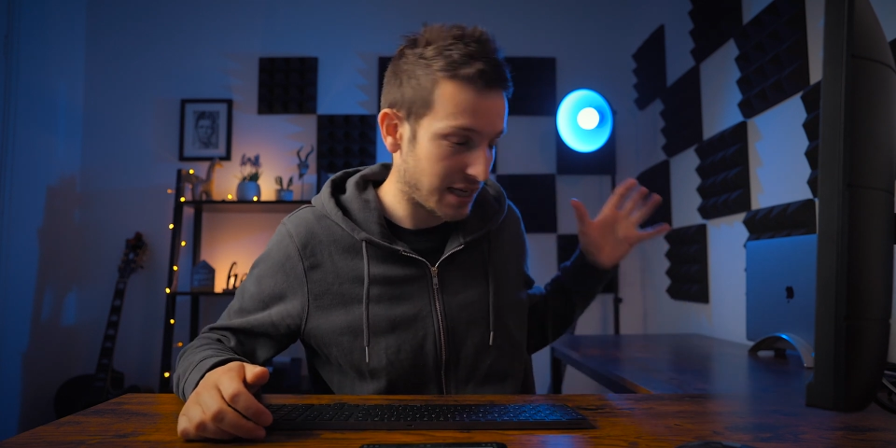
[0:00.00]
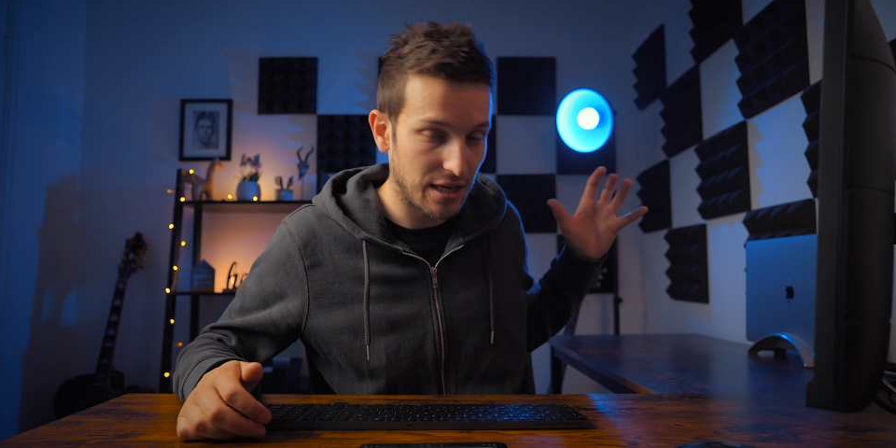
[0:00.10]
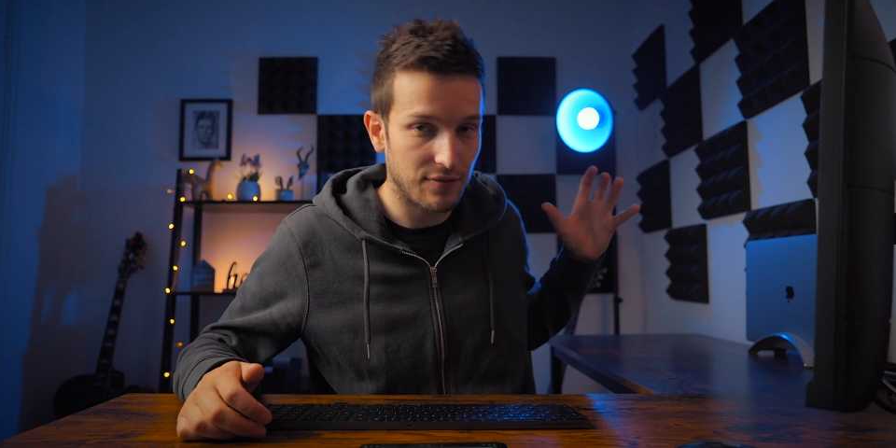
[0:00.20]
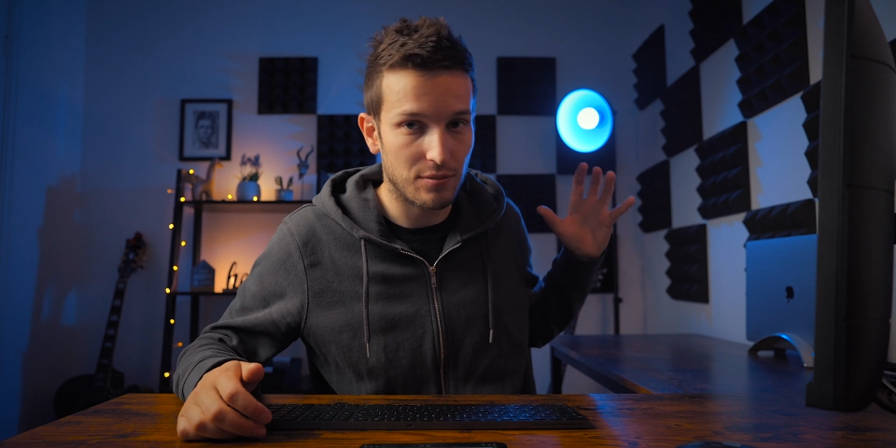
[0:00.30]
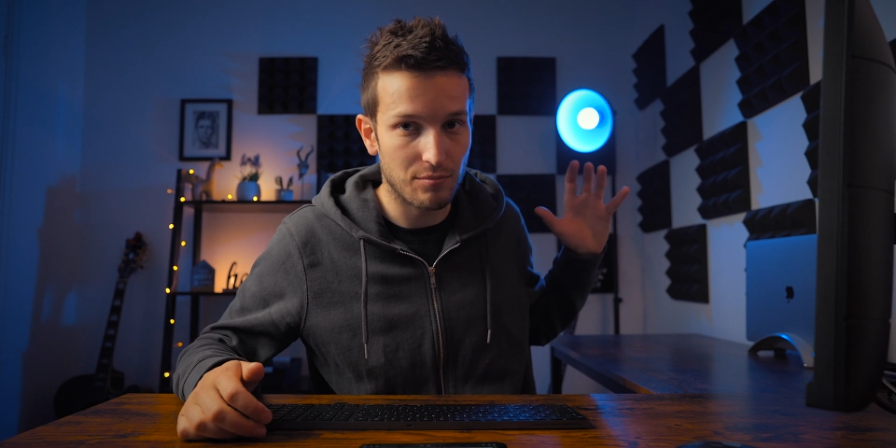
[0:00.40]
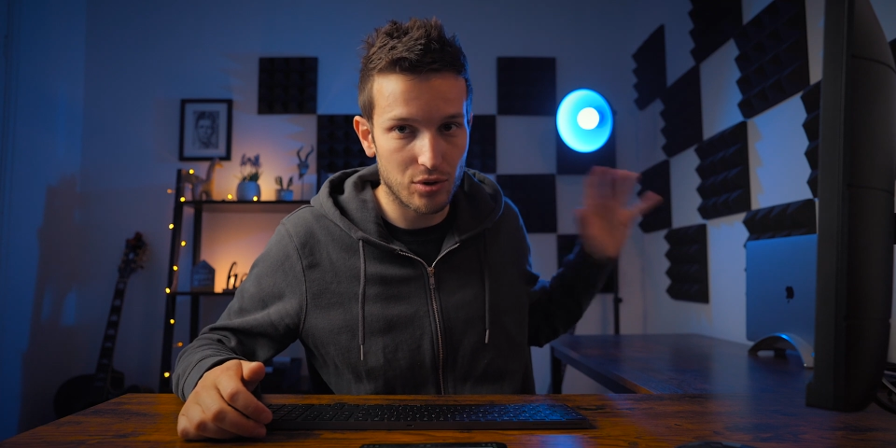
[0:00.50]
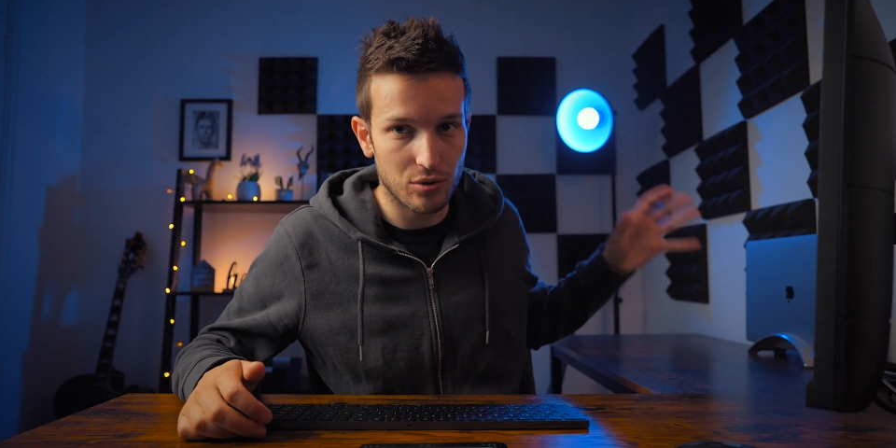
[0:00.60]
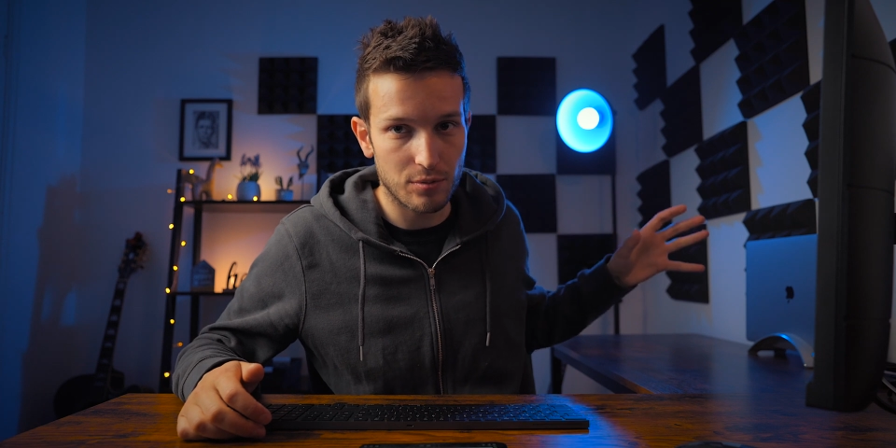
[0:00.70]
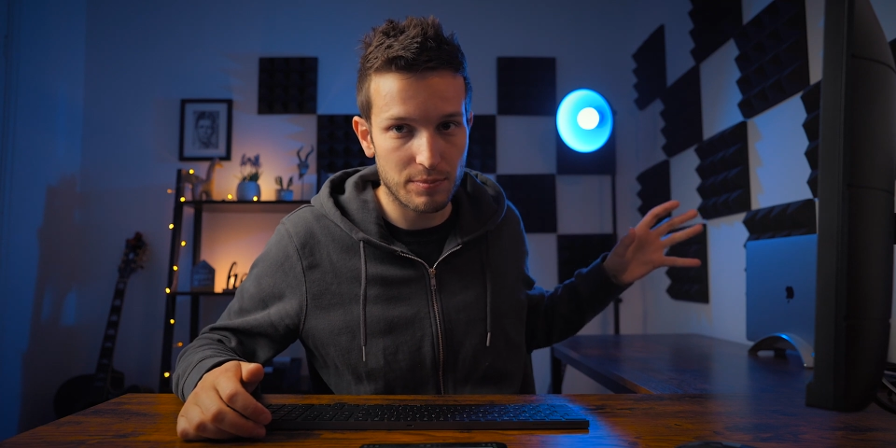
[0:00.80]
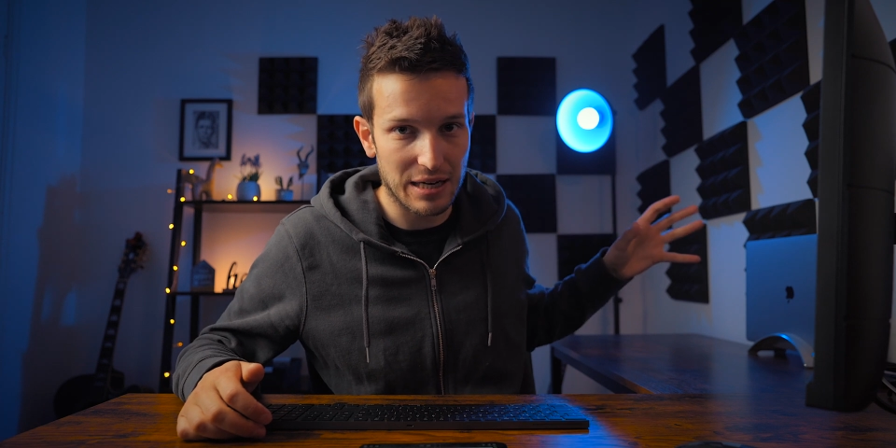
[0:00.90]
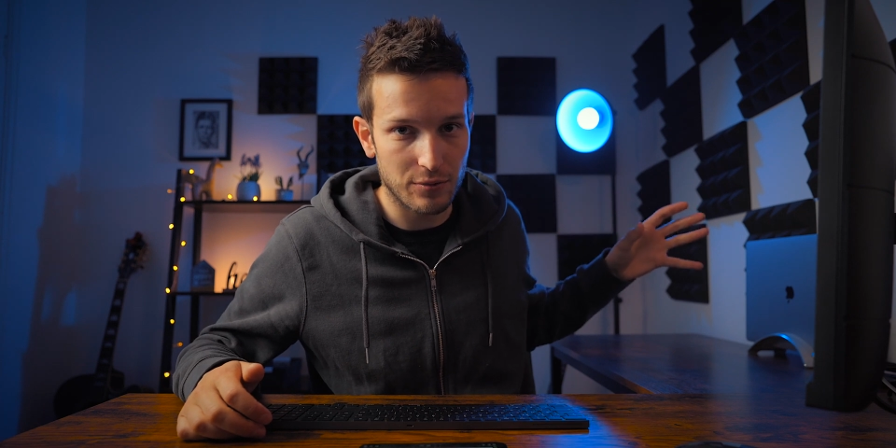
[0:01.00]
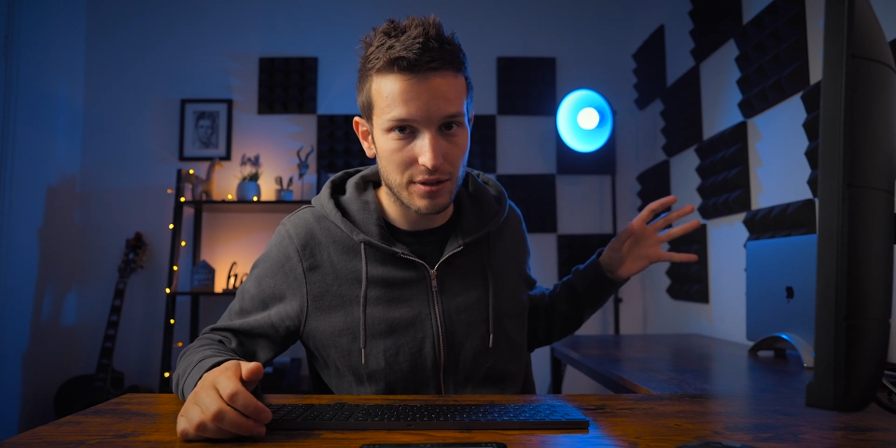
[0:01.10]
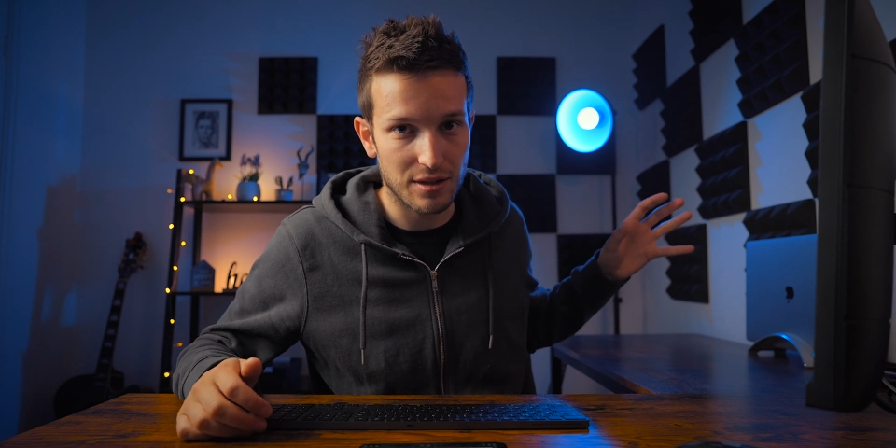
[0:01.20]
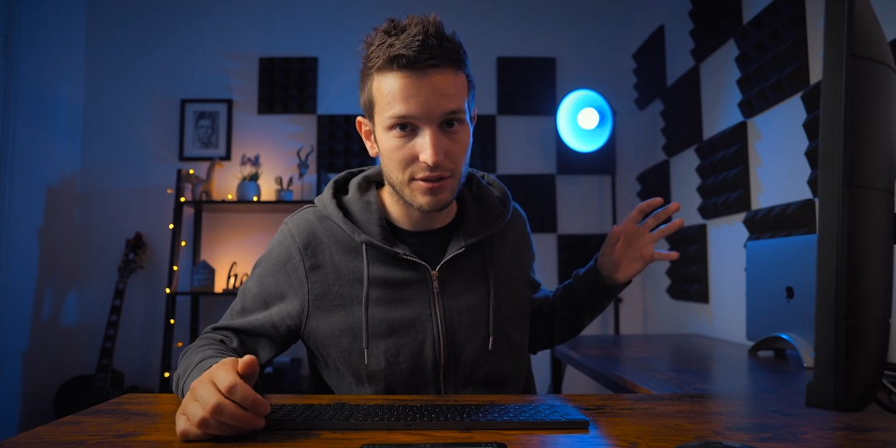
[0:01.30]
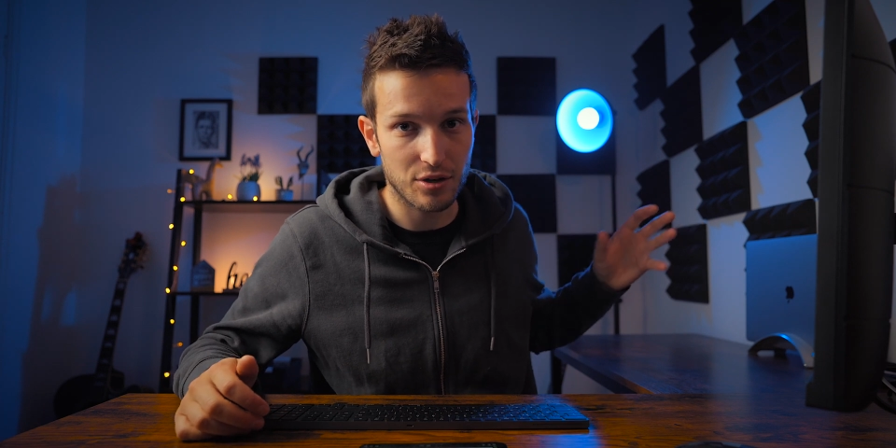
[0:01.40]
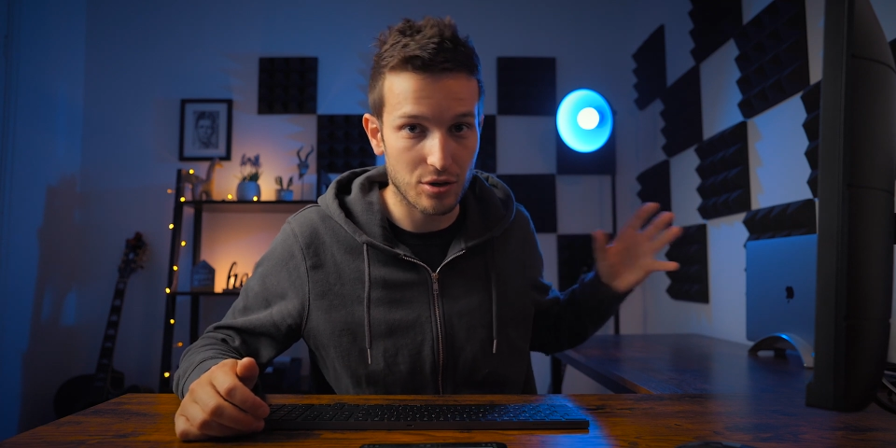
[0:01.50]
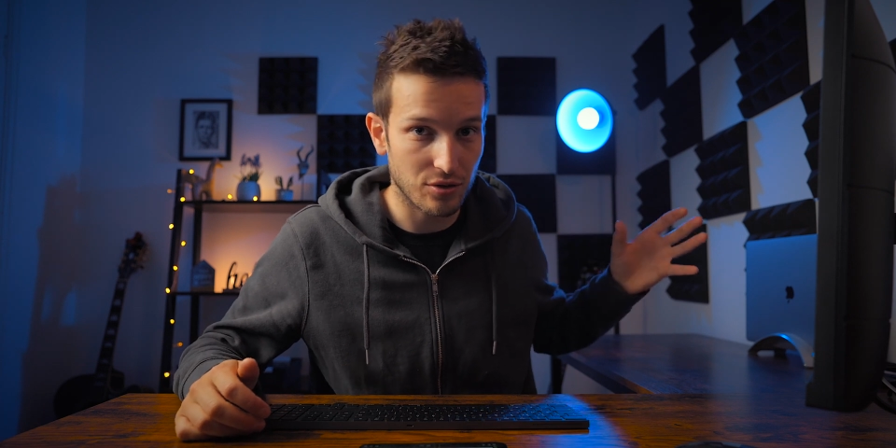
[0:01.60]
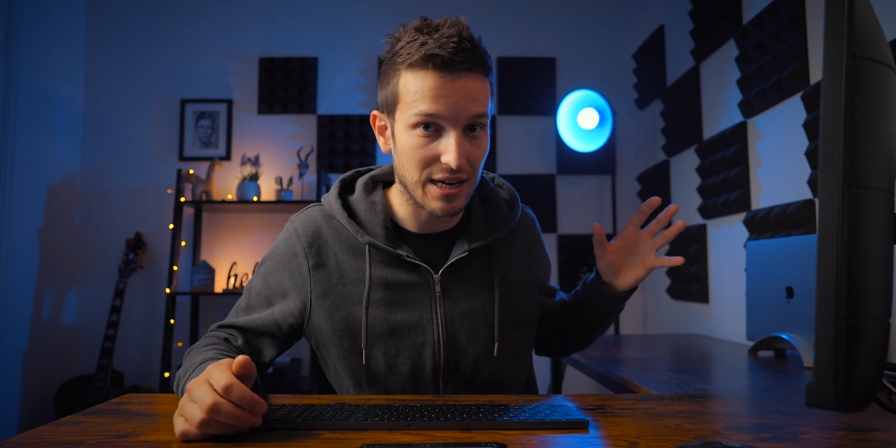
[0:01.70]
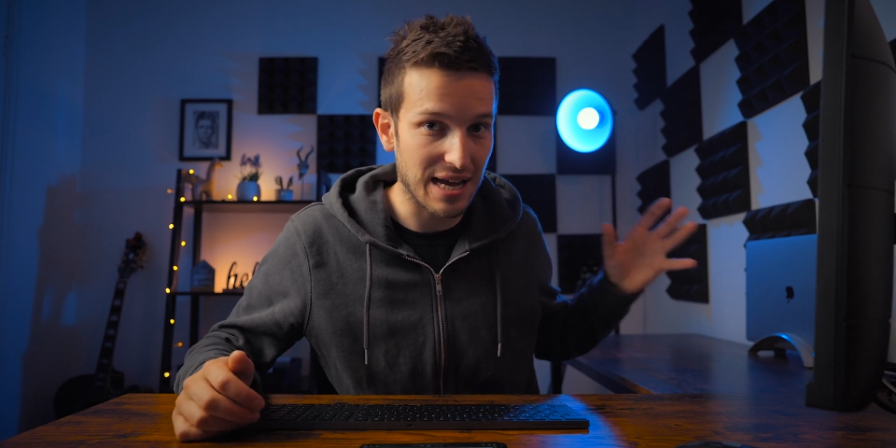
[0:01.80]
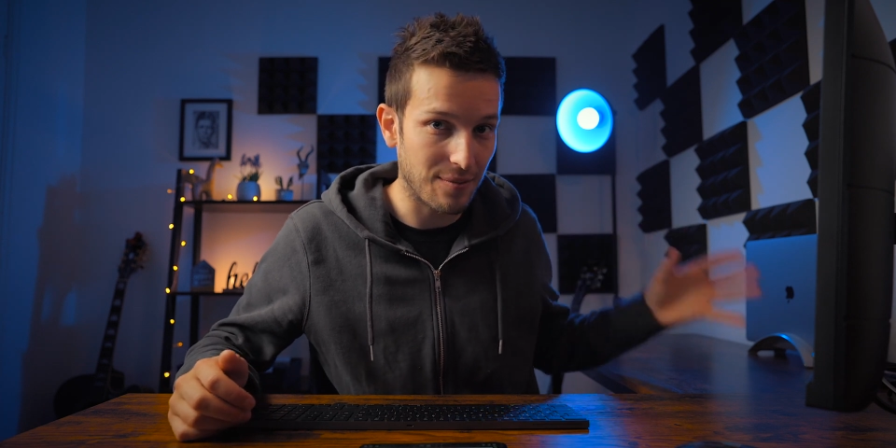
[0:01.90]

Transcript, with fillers: even more power than the current